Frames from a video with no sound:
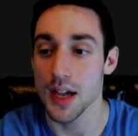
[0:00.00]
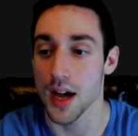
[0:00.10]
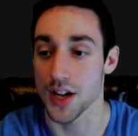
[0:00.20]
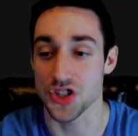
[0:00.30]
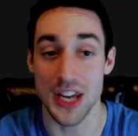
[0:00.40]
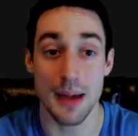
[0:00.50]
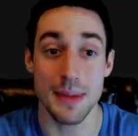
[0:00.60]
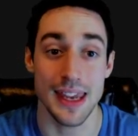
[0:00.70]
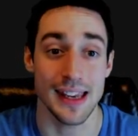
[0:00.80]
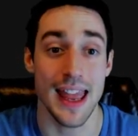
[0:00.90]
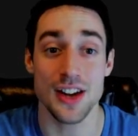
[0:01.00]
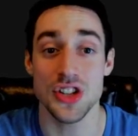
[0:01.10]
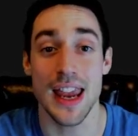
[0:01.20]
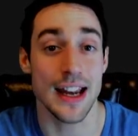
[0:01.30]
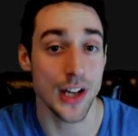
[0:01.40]
Uh, GME, it
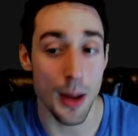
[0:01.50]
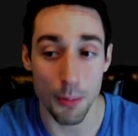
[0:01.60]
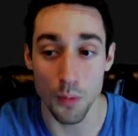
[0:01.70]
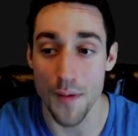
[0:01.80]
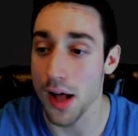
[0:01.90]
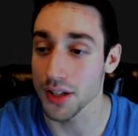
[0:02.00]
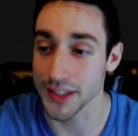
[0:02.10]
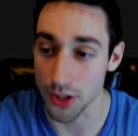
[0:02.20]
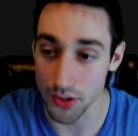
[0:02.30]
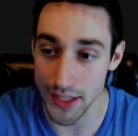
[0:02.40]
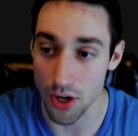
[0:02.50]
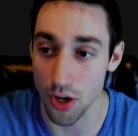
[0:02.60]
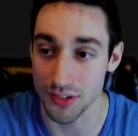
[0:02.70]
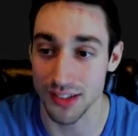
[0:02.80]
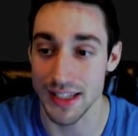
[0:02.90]
actually had a couple volatility
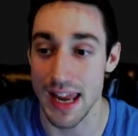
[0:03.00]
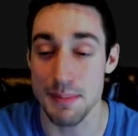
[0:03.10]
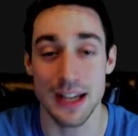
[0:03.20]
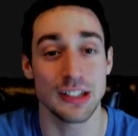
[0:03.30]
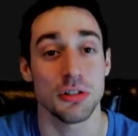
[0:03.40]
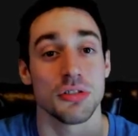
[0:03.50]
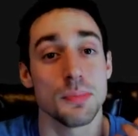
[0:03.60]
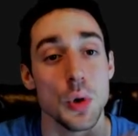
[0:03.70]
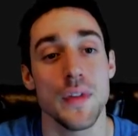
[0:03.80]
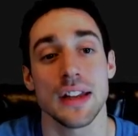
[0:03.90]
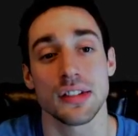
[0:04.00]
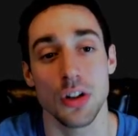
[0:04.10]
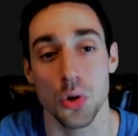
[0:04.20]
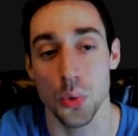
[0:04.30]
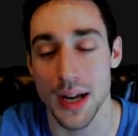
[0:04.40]
halts today because it was moving
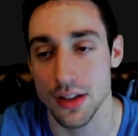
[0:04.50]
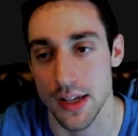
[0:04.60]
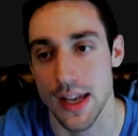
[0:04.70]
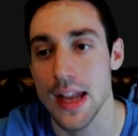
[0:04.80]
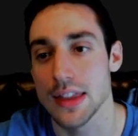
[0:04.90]
so quickly.